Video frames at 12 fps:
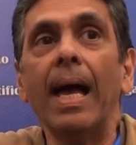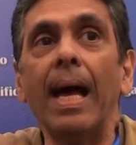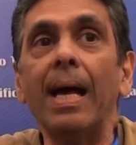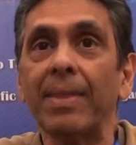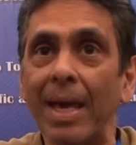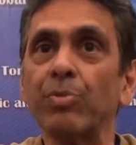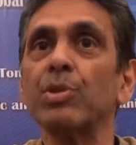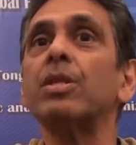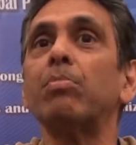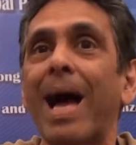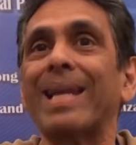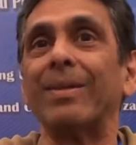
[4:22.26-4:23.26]
And that was
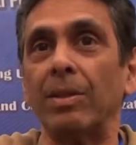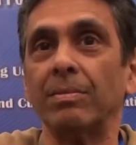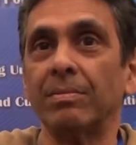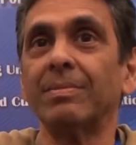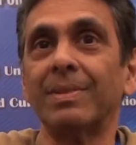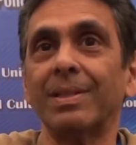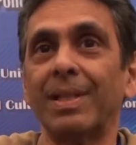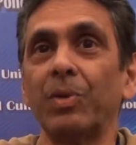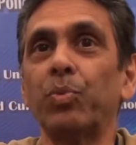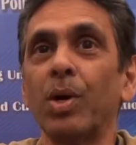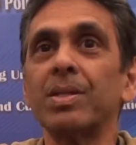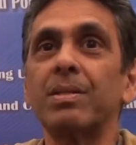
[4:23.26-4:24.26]
the battle
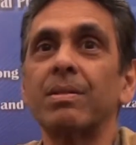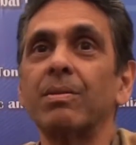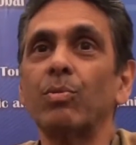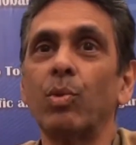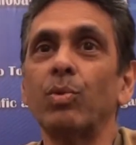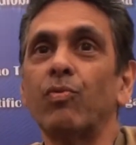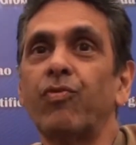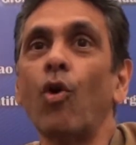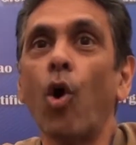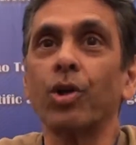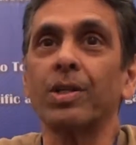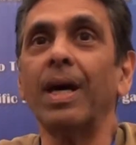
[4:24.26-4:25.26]
that was
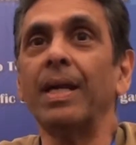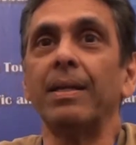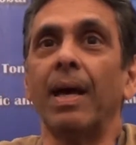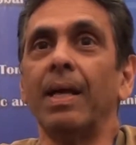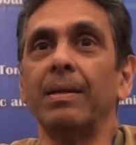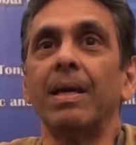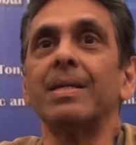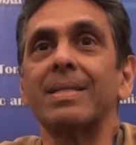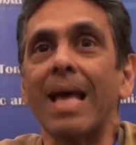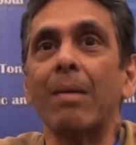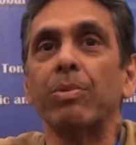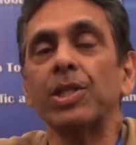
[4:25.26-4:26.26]
fought and
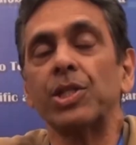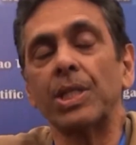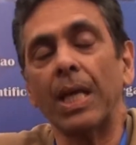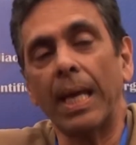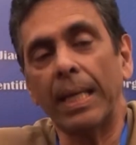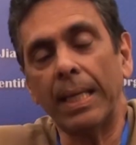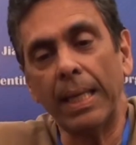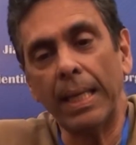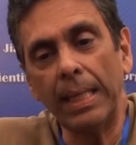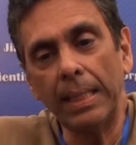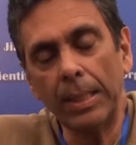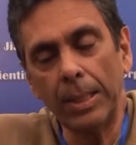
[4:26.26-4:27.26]
established
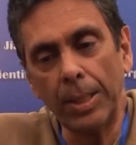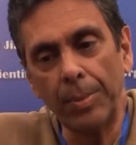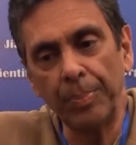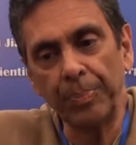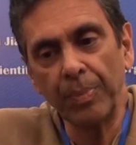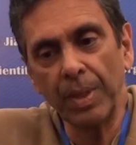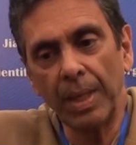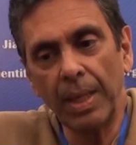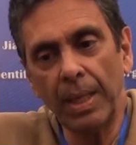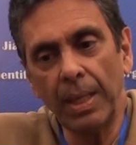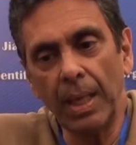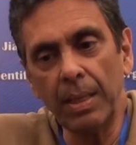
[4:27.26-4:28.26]

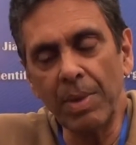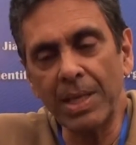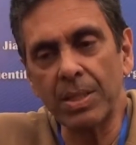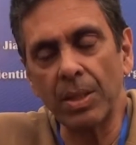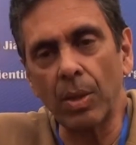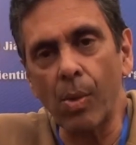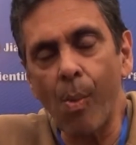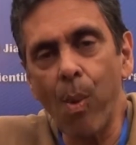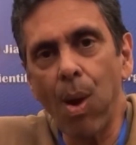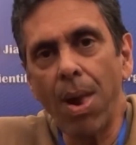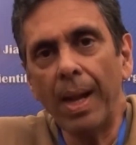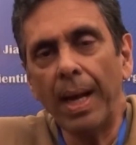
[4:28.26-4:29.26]
in Mexico.
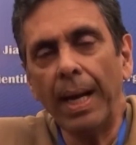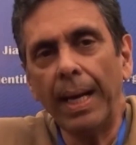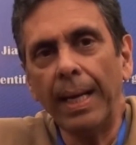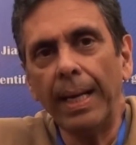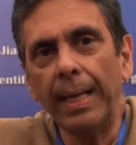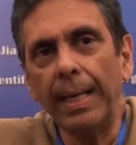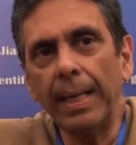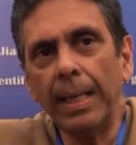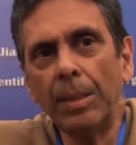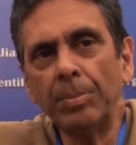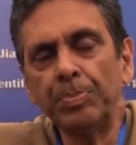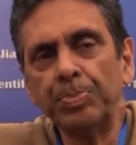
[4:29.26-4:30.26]

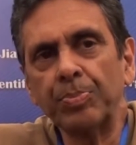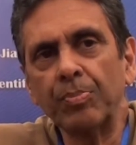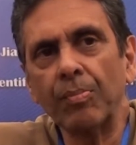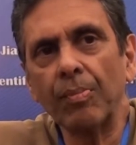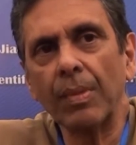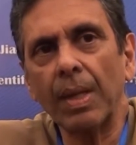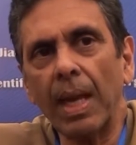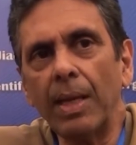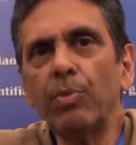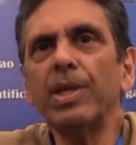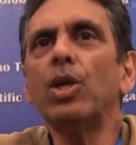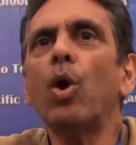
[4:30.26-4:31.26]

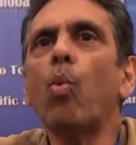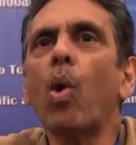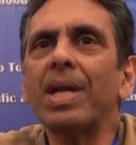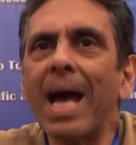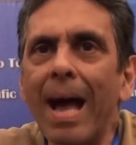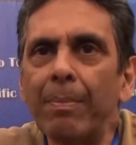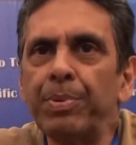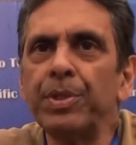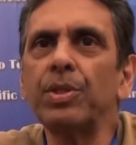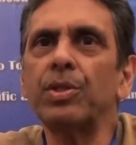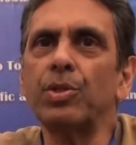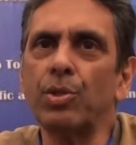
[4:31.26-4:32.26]
And we know what
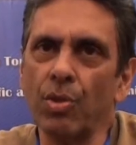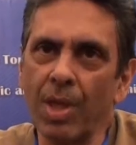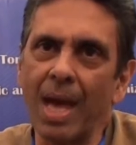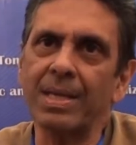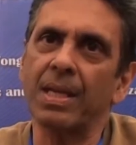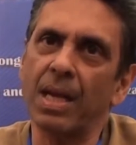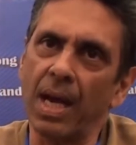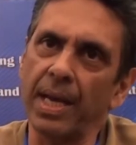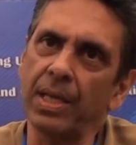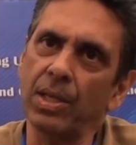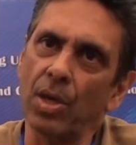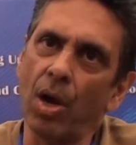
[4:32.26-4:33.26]
happened to that
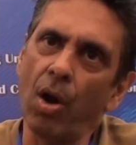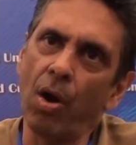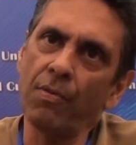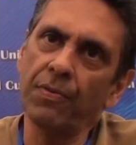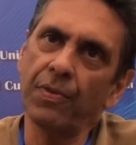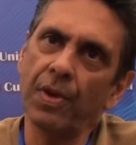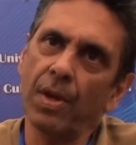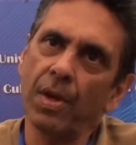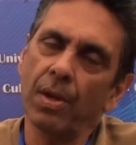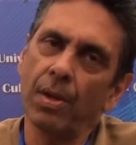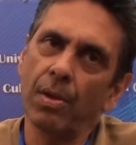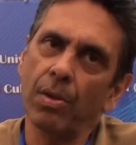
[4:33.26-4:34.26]
kind of
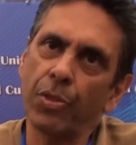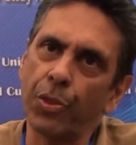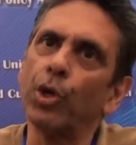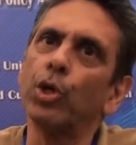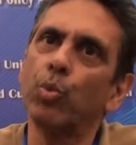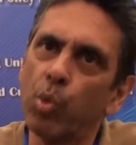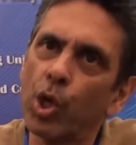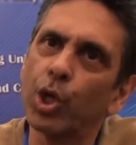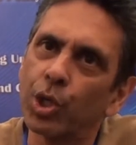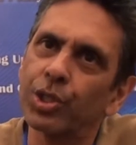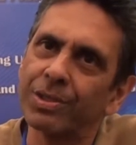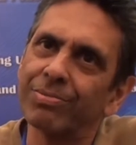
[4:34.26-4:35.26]
third
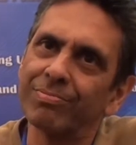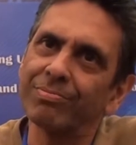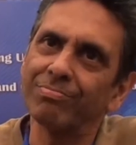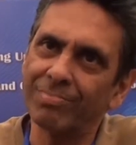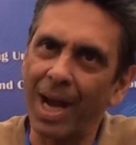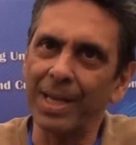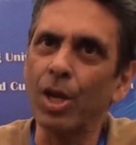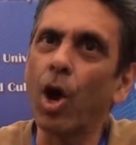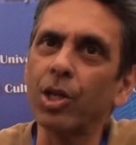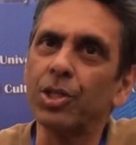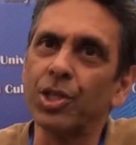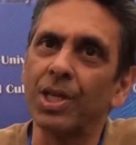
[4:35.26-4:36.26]
world
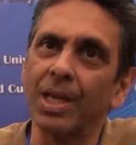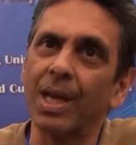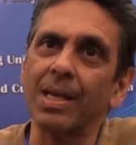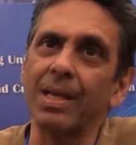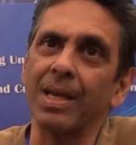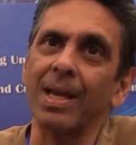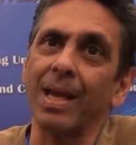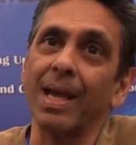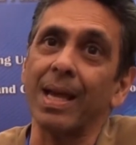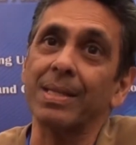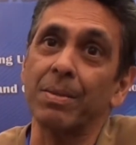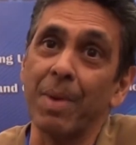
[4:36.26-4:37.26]
ideology,
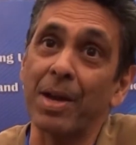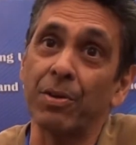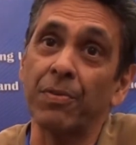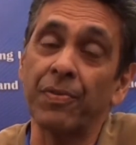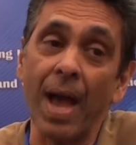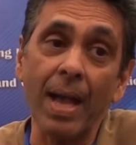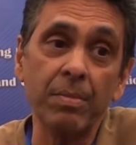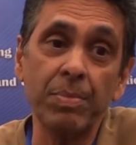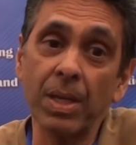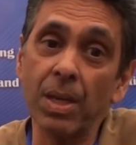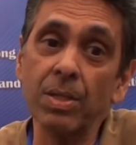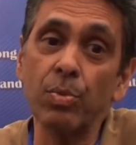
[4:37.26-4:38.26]
as a matter of fact,
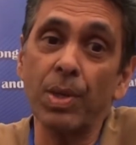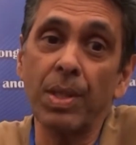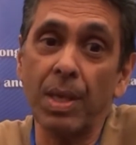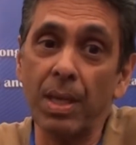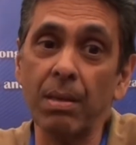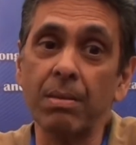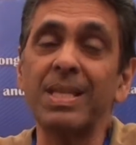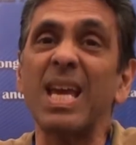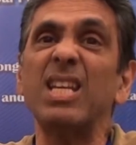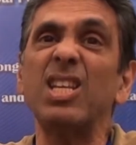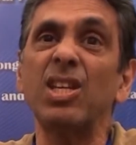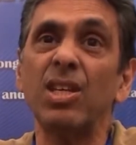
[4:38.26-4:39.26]
because within
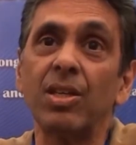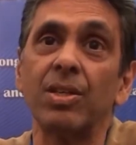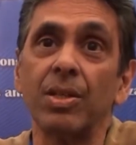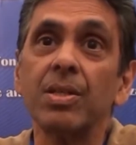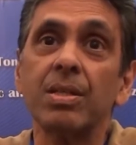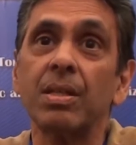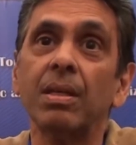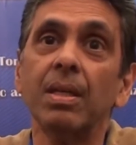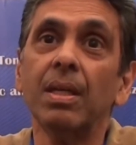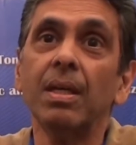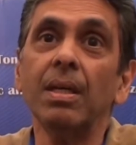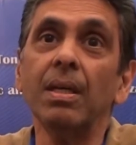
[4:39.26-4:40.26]
10
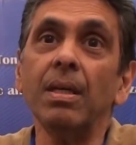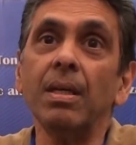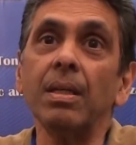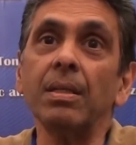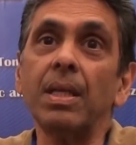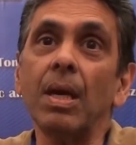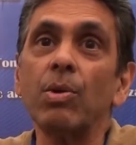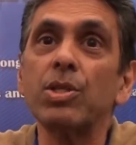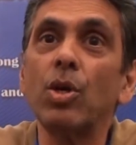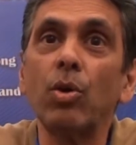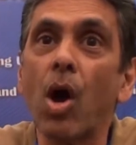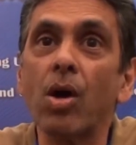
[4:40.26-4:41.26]
years, there
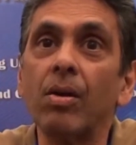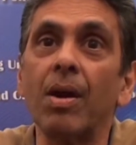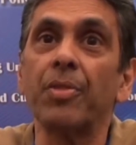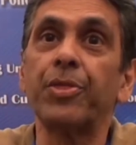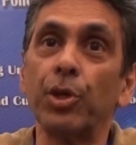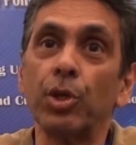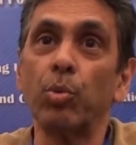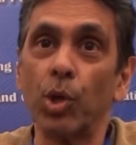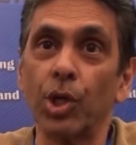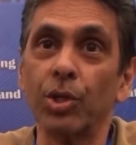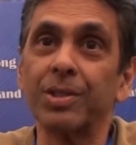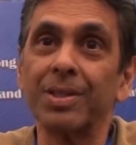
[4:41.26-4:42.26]
was no longer a third
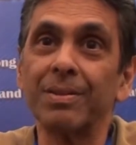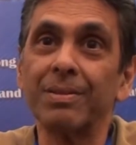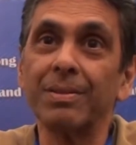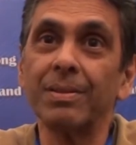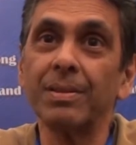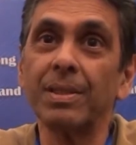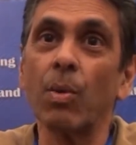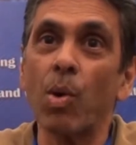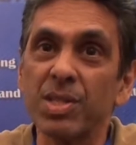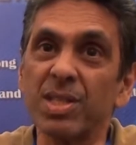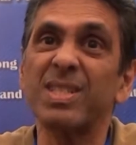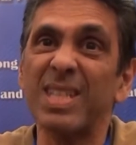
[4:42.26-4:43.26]
world. There
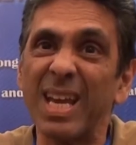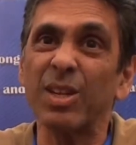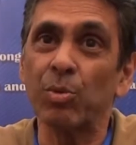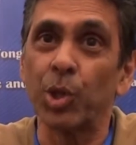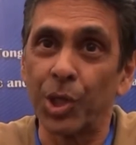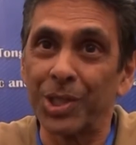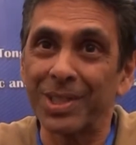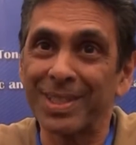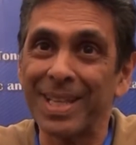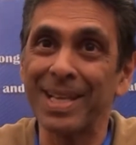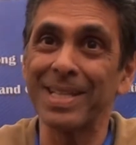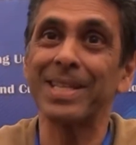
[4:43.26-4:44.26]
wasn't a second world.
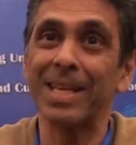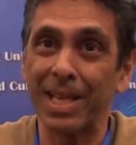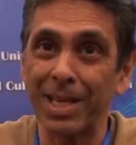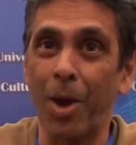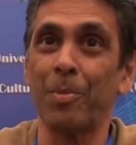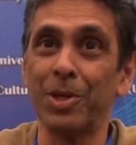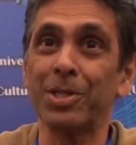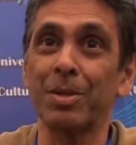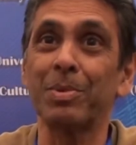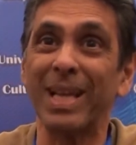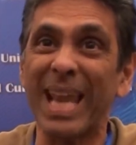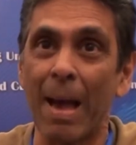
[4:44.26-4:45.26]
That is, yes.
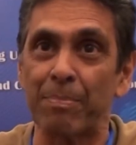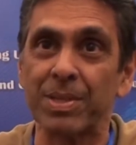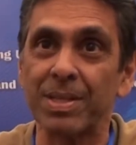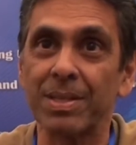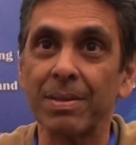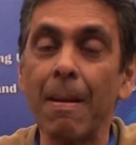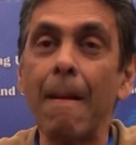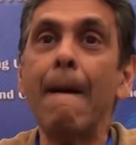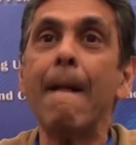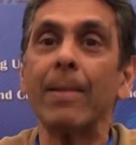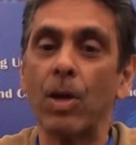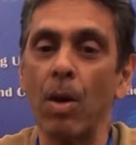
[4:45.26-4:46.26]
Communism collapsed.
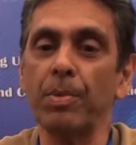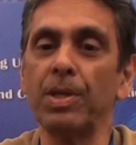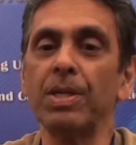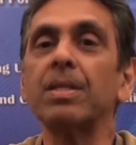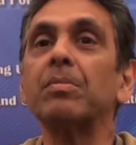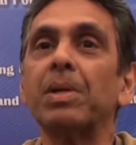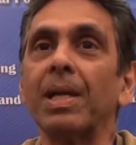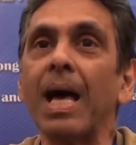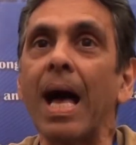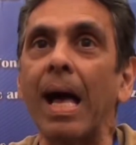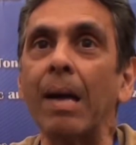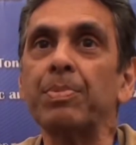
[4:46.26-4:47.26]
Communism
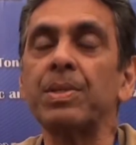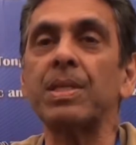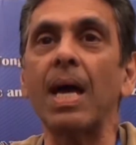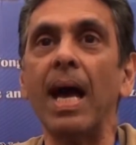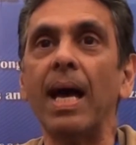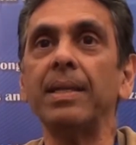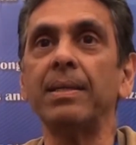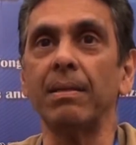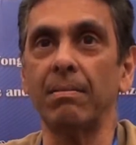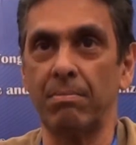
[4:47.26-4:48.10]
collapsed, and